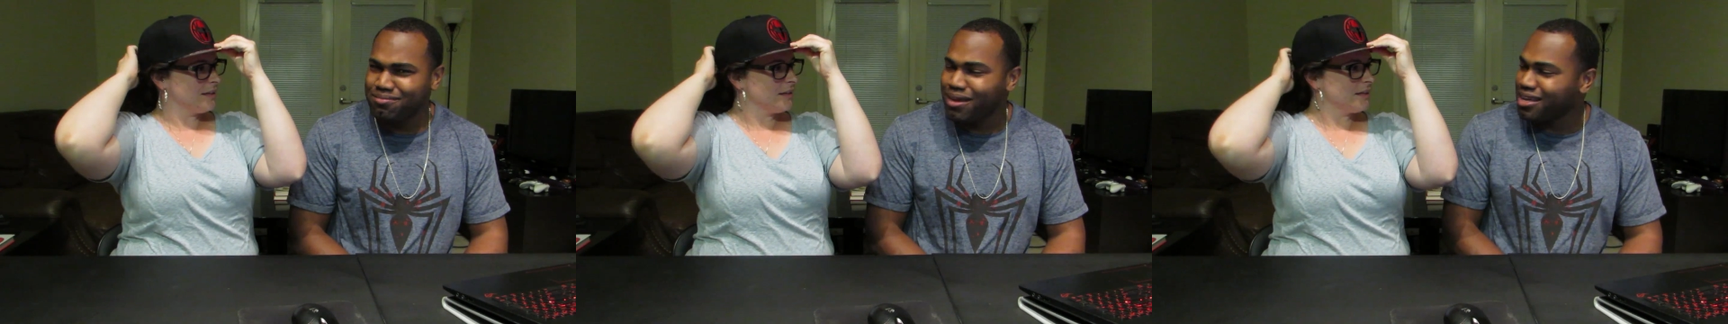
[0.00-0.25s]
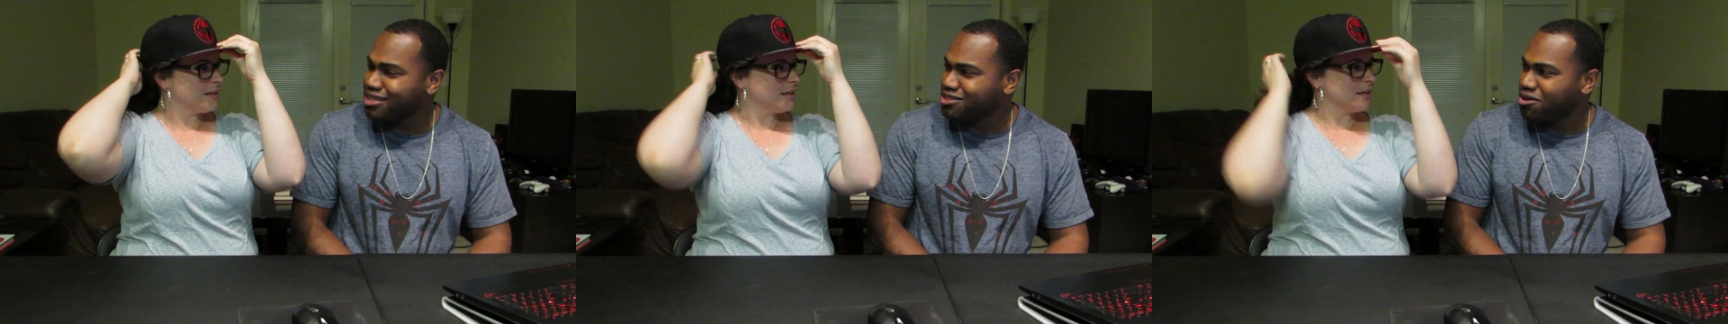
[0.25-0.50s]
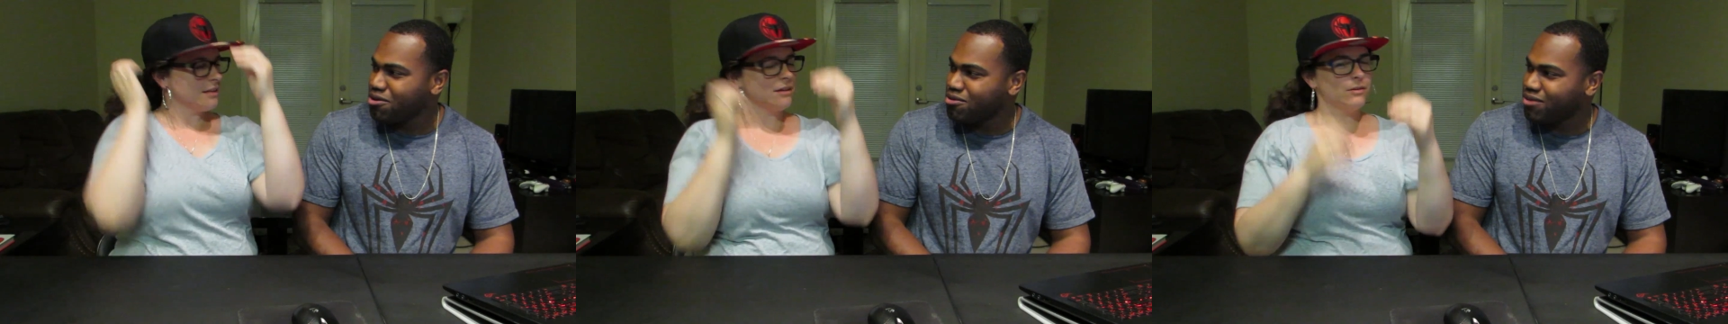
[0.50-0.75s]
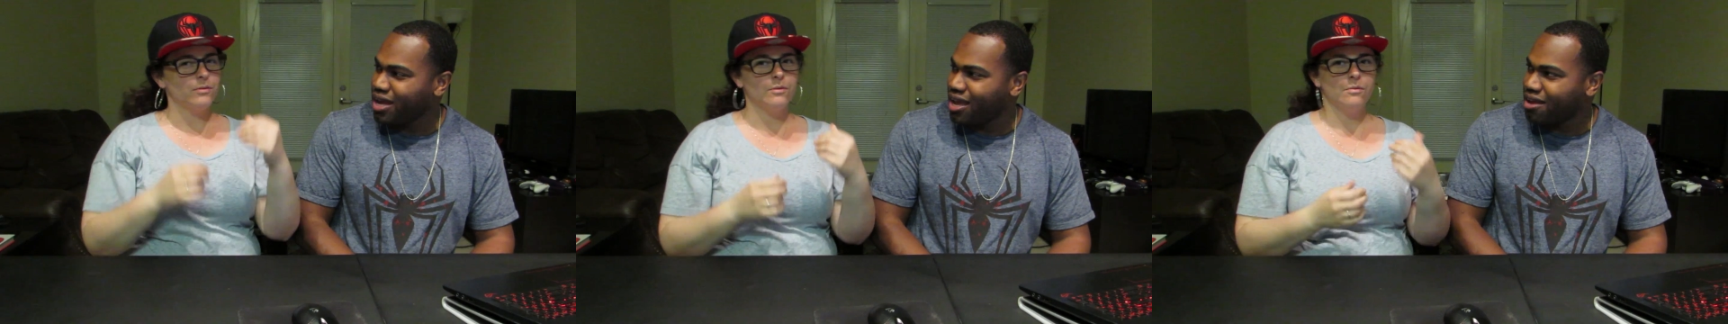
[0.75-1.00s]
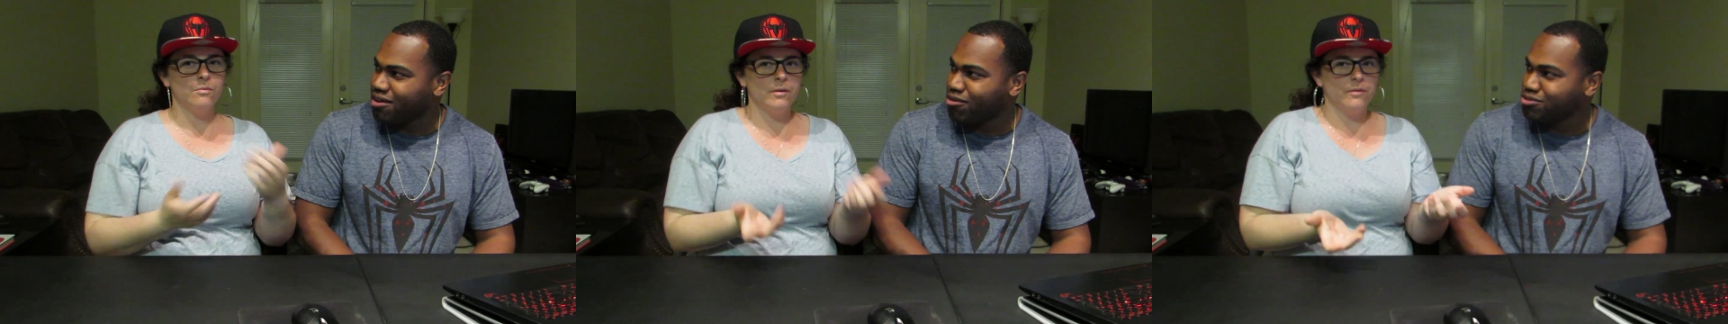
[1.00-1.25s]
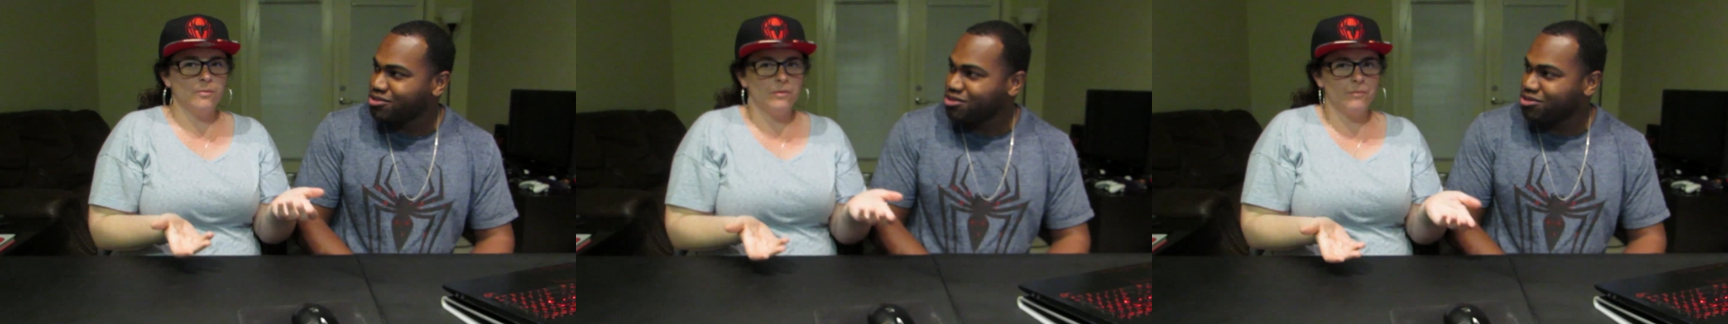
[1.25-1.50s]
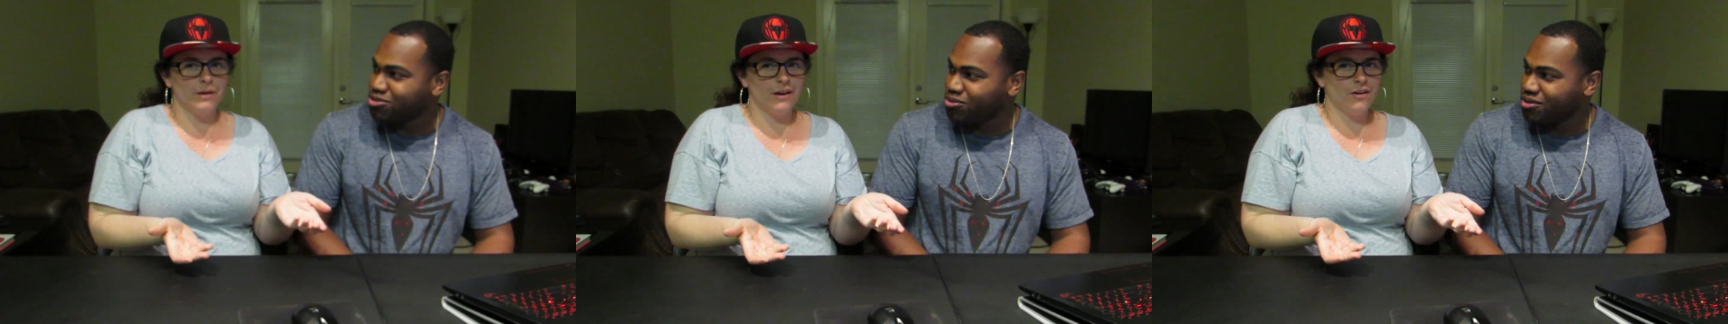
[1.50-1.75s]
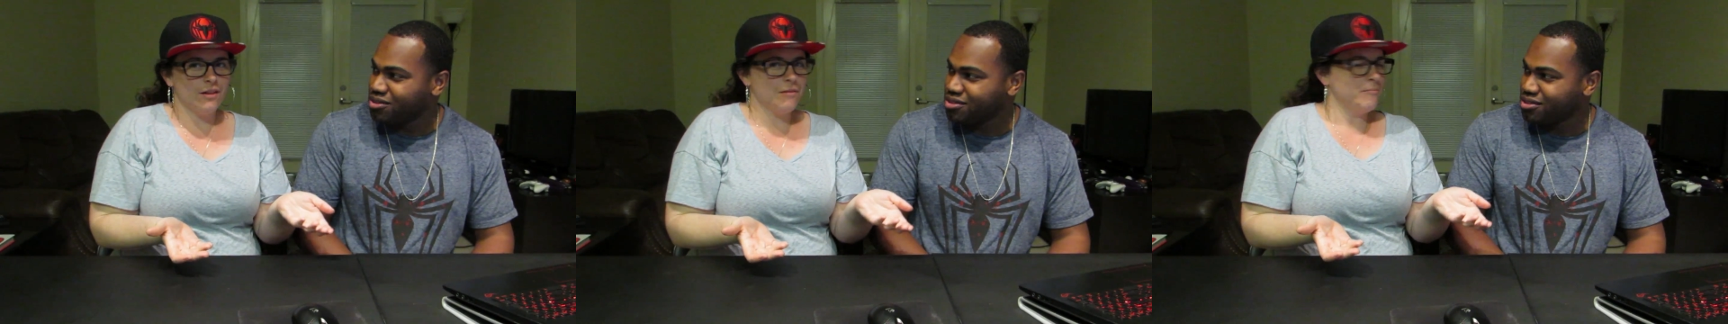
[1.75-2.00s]
Speaker 1: Better get your own hat.
Speaker 2: What go if to the we store.
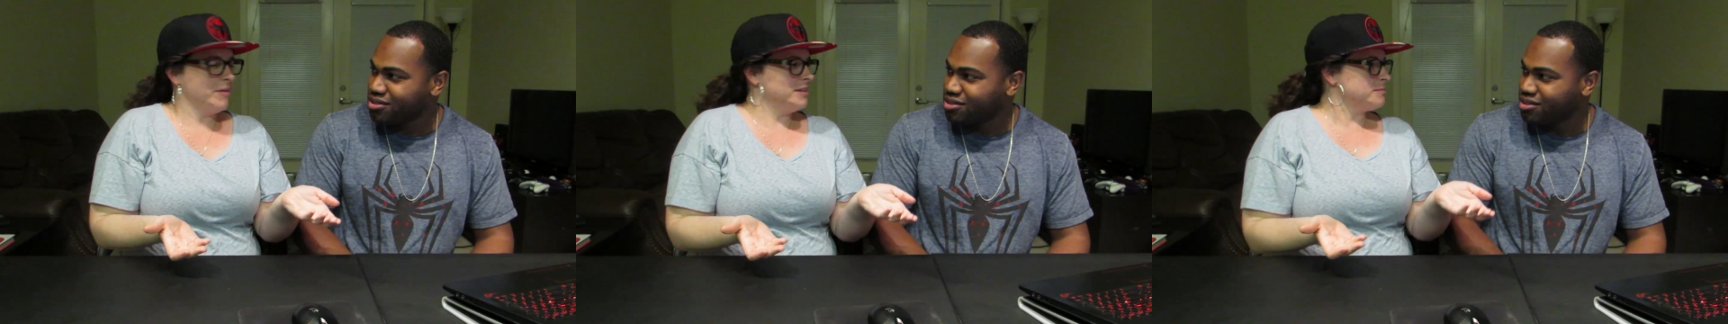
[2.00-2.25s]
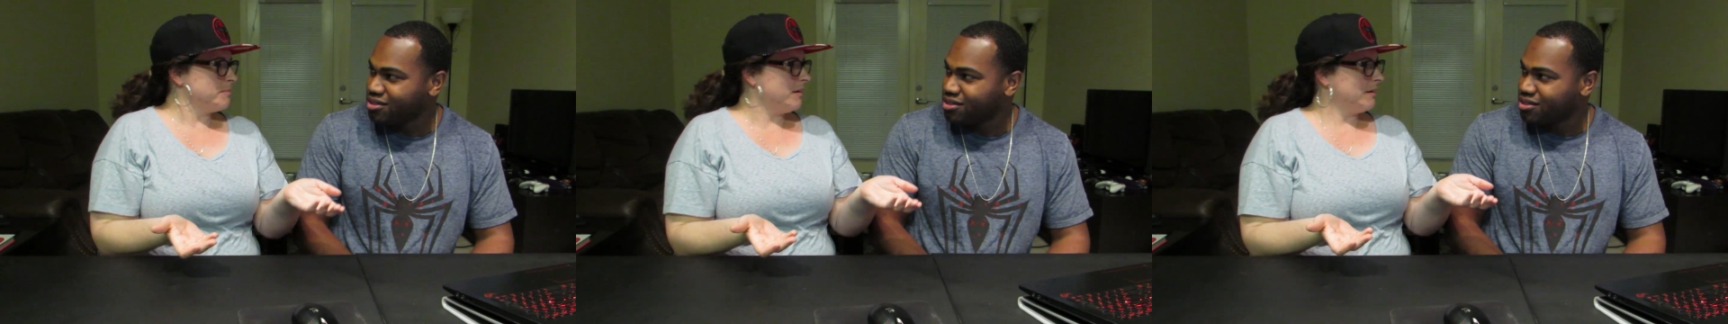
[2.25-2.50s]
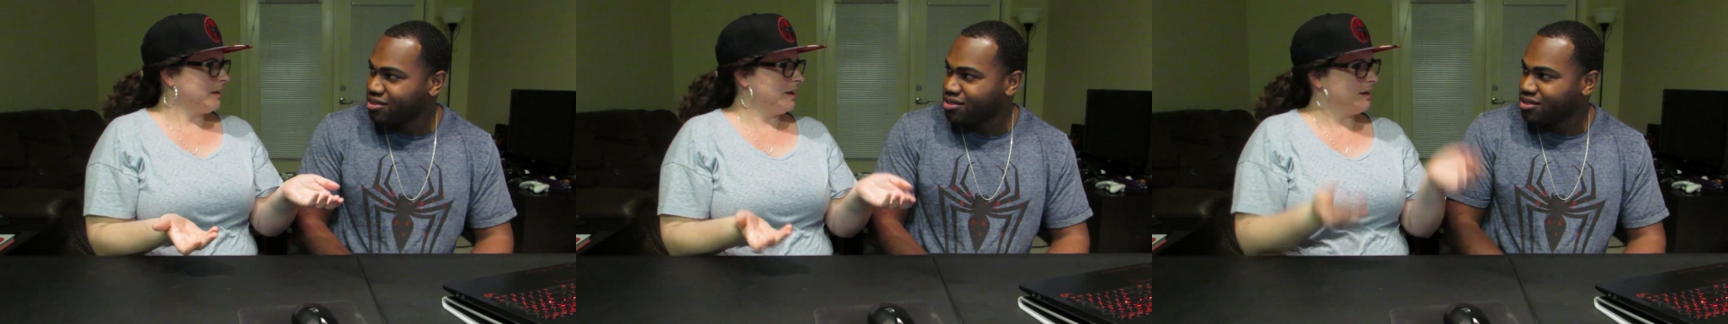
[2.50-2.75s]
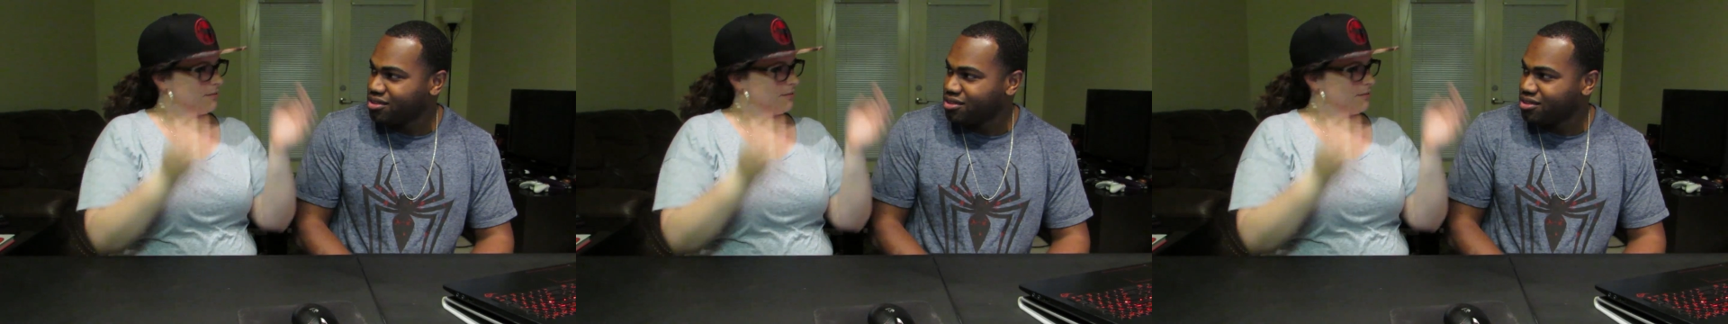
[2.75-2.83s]
go to the baseball game?